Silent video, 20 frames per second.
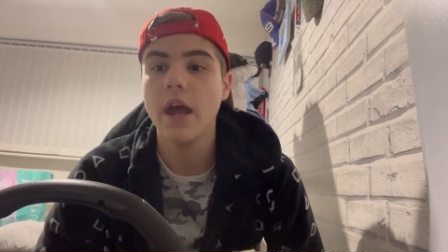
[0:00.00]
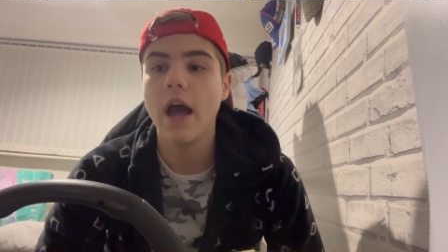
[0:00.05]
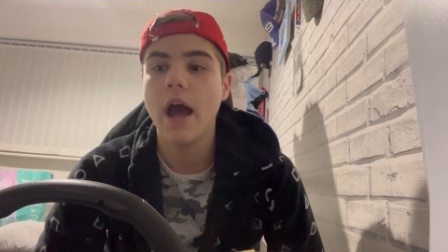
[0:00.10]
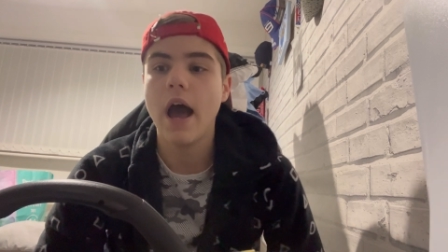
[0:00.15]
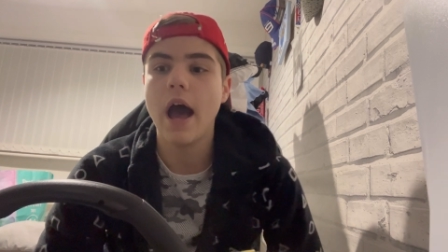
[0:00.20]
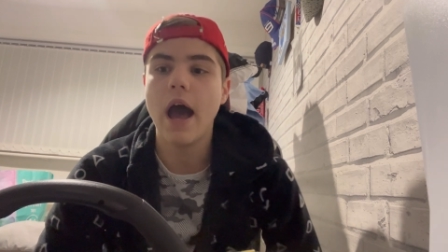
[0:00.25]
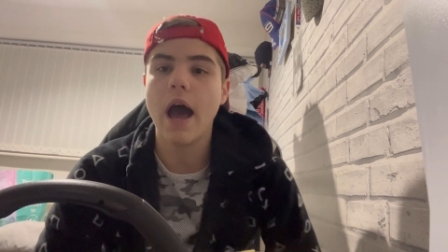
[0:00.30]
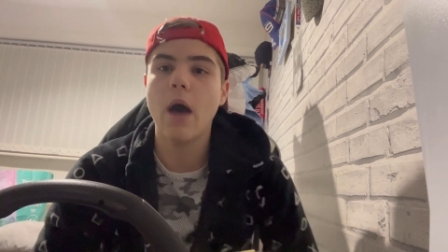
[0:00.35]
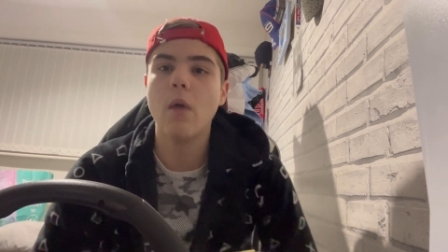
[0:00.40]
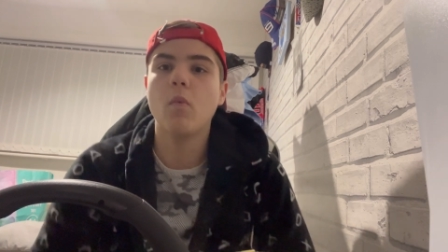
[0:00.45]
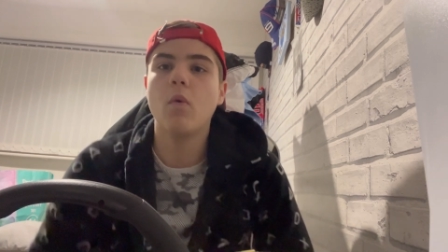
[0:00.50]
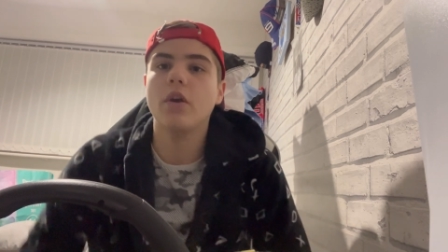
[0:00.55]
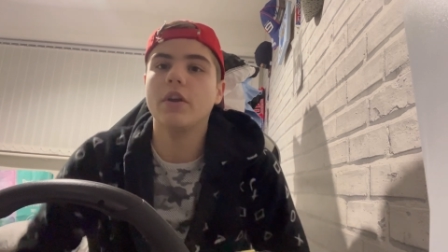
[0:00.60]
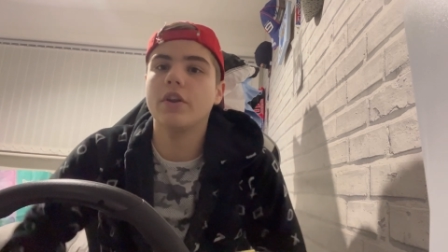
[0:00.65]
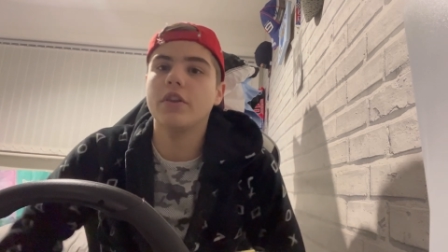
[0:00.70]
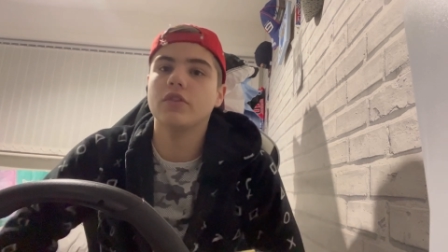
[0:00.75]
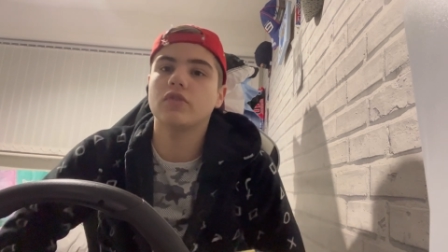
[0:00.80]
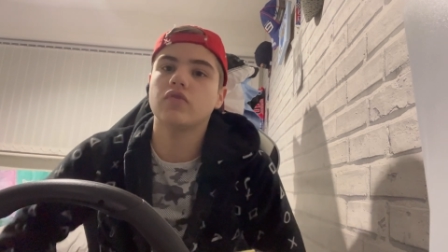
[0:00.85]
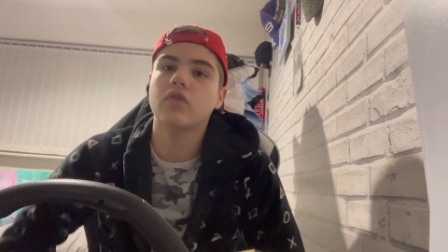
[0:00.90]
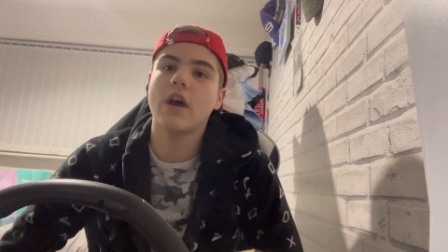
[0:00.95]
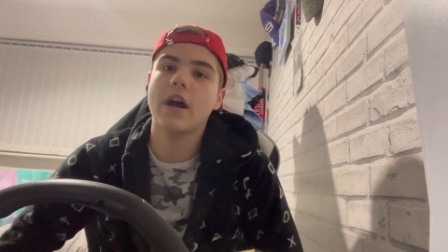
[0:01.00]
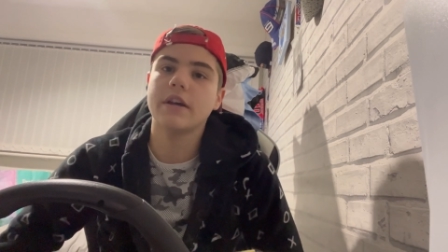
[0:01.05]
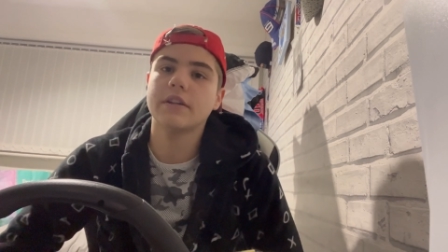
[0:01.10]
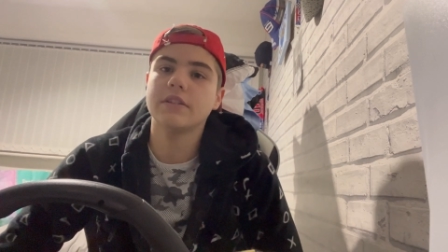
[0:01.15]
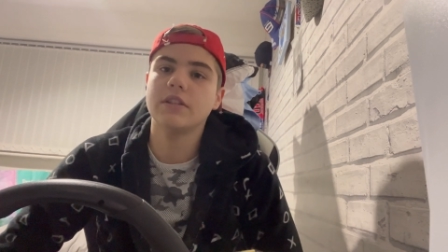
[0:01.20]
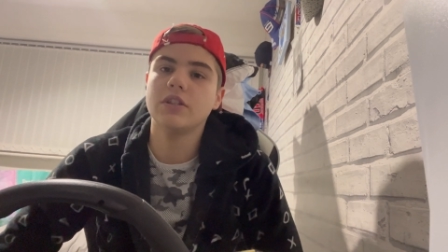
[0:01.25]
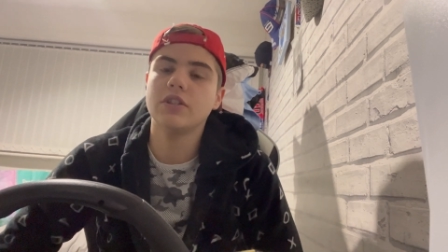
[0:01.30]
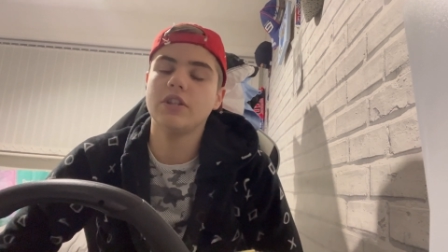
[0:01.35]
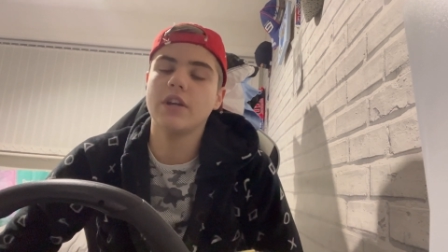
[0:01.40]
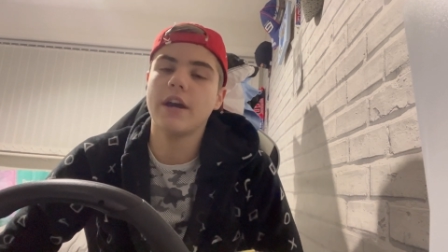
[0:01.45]
at one of the tracks
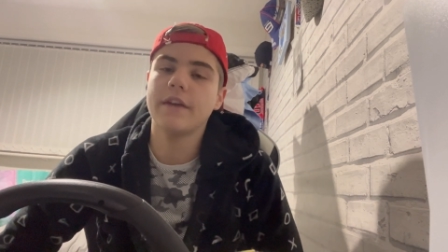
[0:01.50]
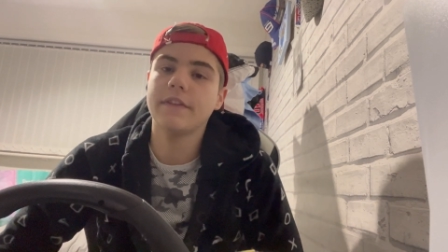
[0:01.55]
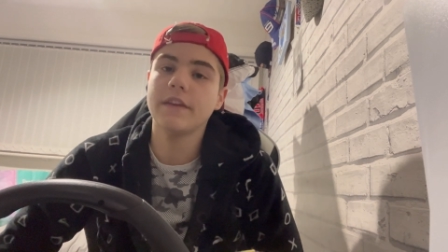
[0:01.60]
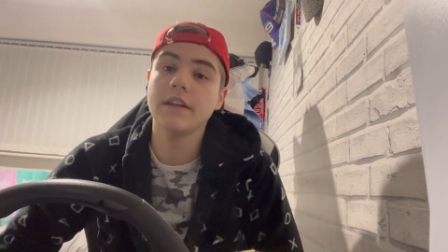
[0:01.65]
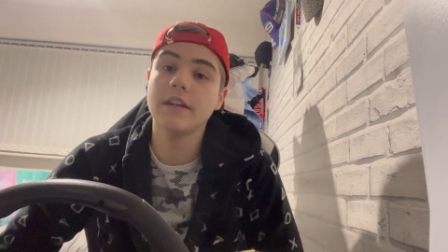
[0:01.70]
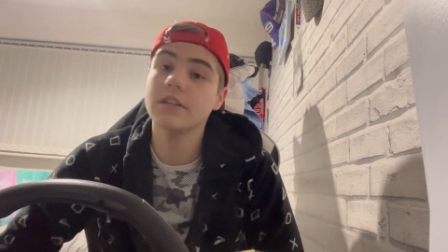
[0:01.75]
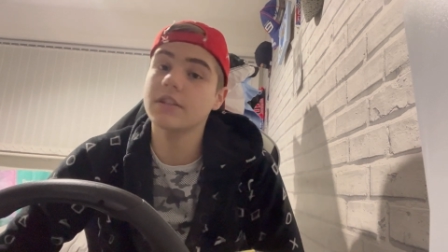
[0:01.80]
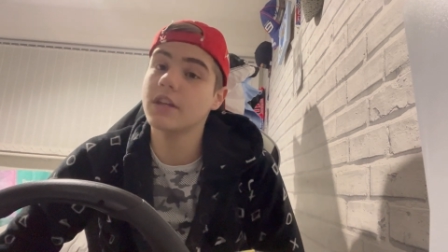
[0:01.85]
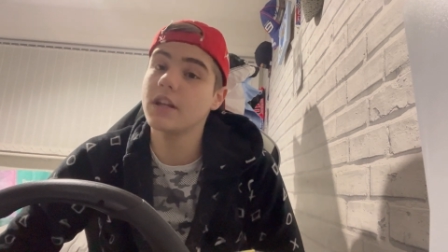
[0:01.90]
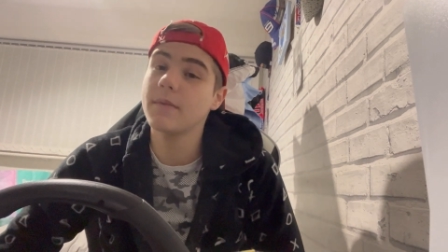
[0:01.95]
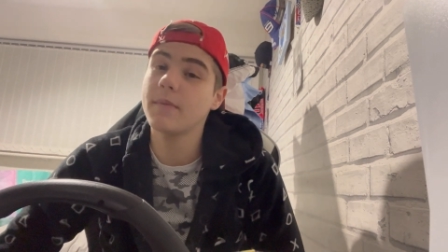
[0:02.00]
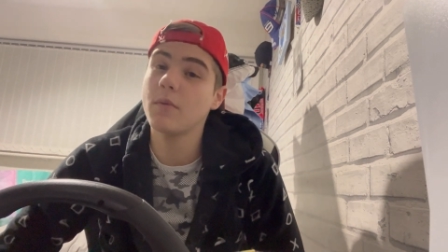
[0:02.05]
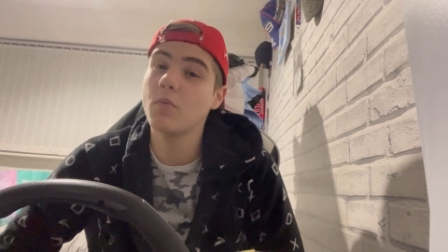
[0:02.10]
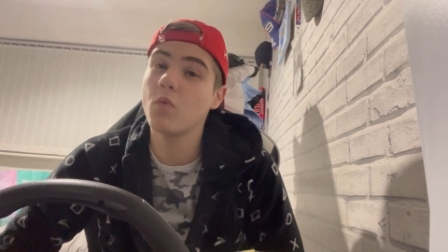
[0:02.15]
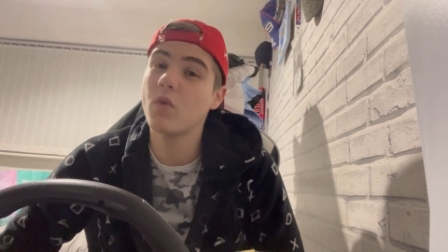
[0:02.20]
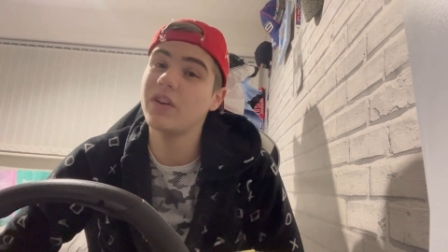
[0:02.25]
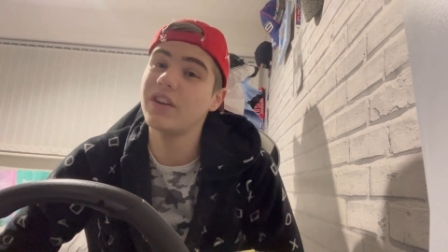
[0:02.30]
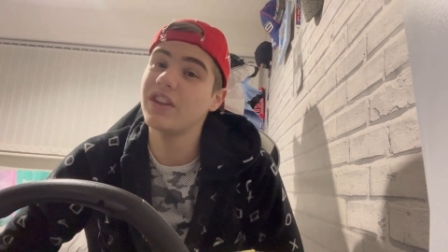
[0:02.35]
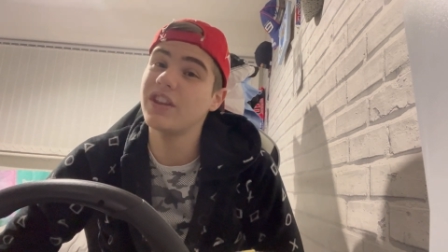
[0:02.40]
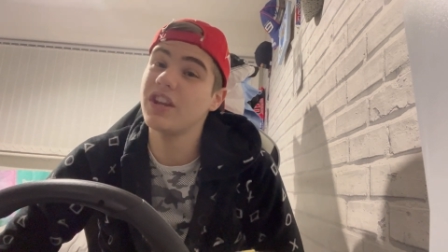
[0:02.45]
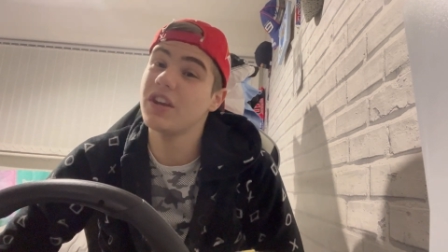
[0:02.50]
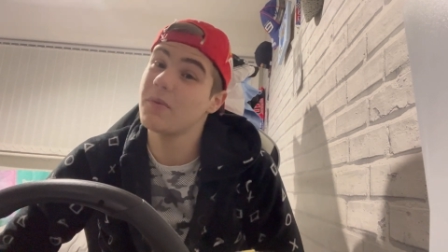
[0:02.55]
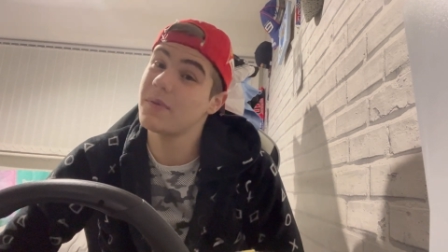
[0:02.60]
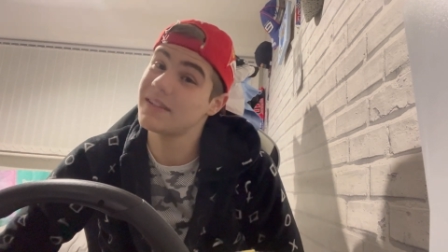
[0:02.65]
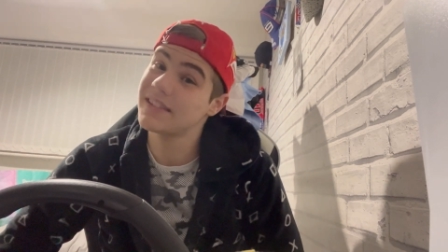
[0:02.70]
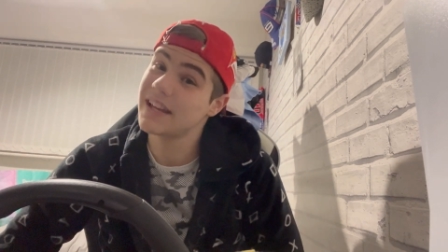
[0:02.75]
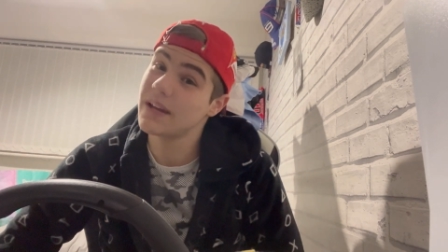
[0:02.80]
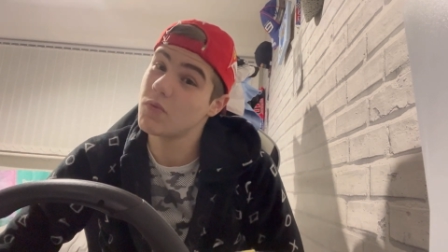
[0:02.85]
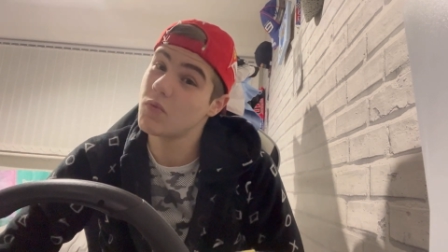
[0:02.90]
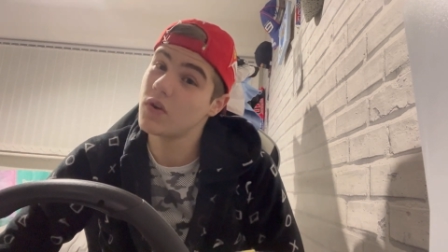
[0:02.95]
this year. I think it's going to be one of the
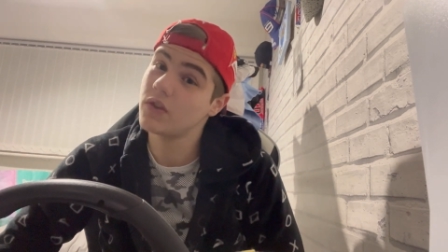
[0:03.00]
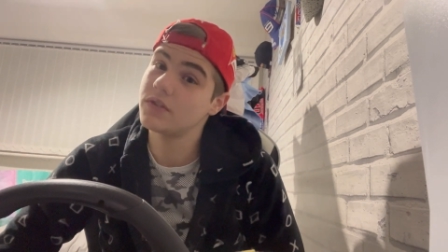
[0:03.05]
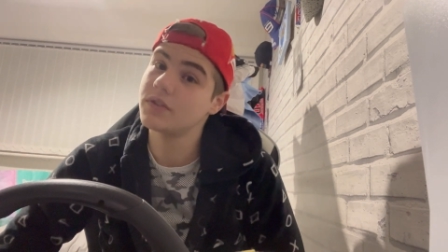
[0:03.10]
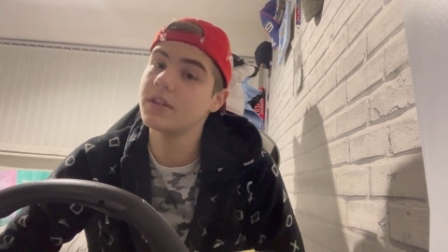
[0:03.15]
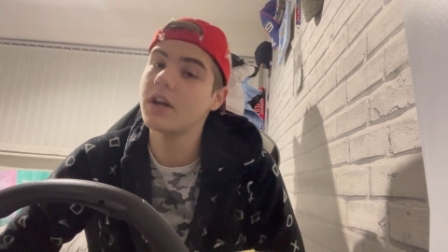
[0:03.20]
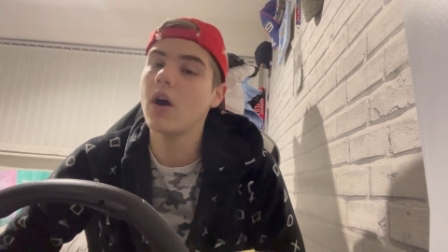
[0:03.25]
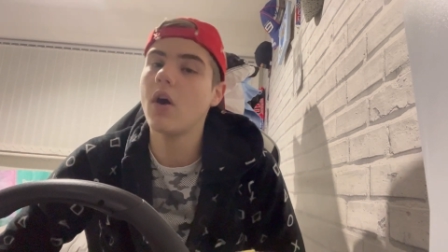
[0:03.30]
USA ones,